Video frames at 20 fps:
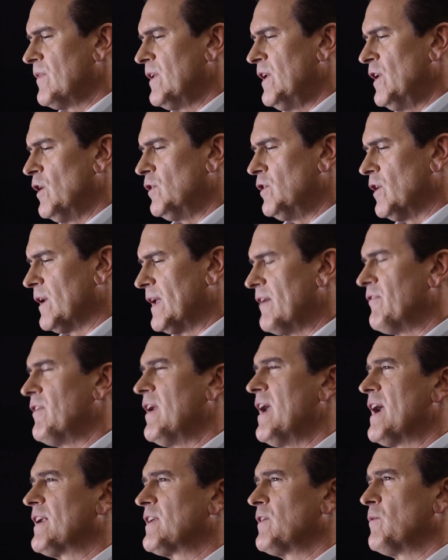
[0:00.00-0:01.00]
You know, look,
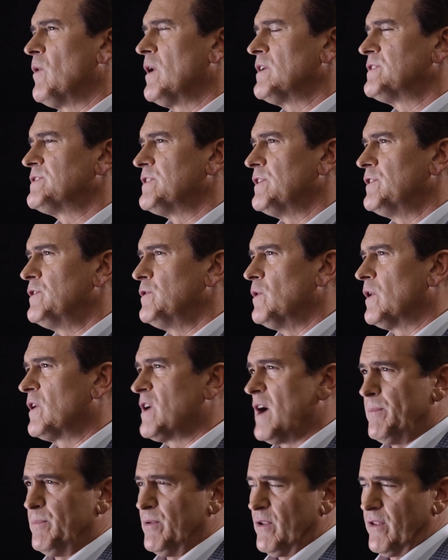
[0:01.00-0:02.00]
every actor wants to do a
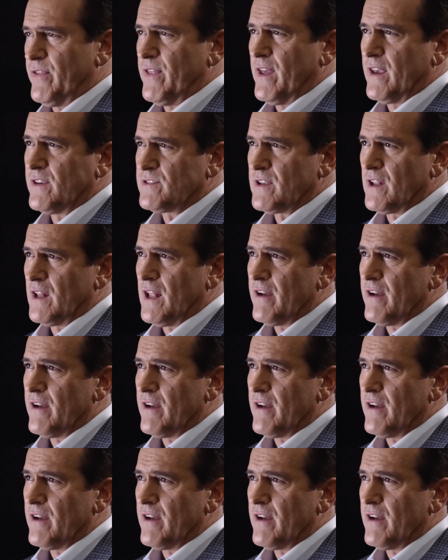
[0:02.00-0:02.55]
couple of things in